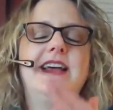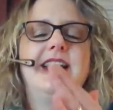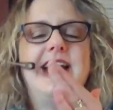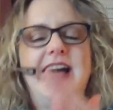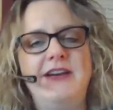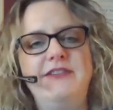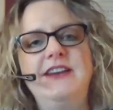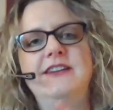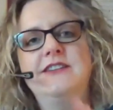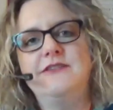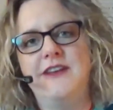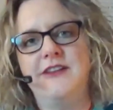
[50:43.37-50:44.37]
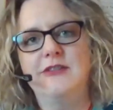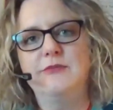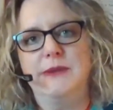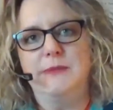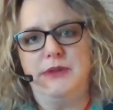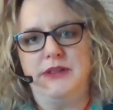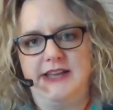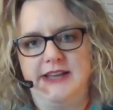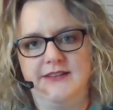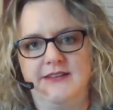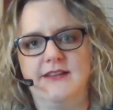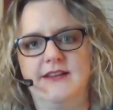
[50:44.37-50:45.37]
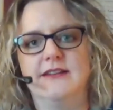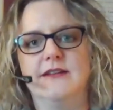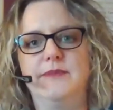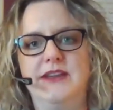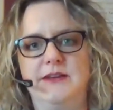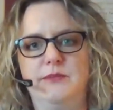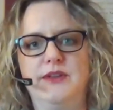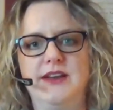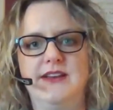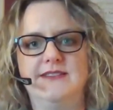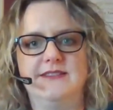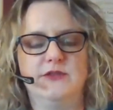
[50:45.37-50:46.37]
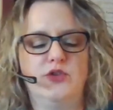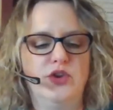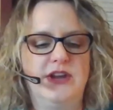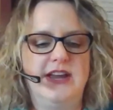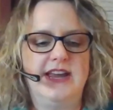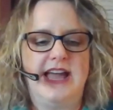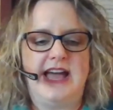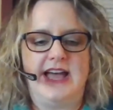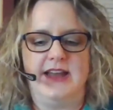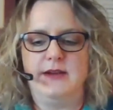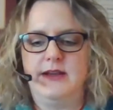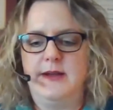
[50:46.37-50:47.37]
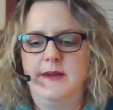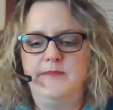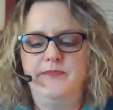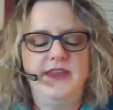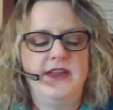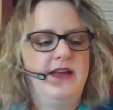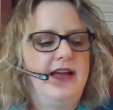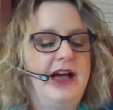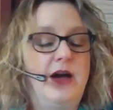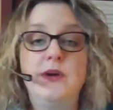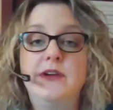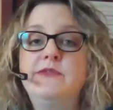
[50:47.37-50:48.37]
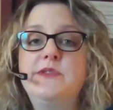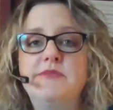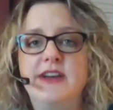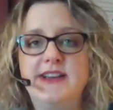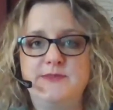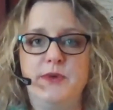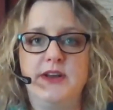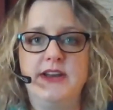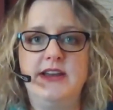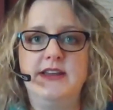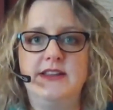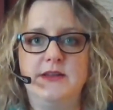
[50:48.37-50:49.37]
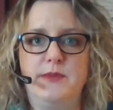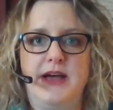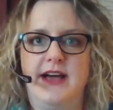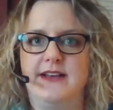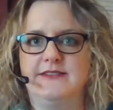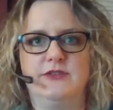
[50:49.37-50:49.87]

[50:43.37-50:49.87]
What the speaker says: Having a development plan in place, looking at how have we raised money in the past?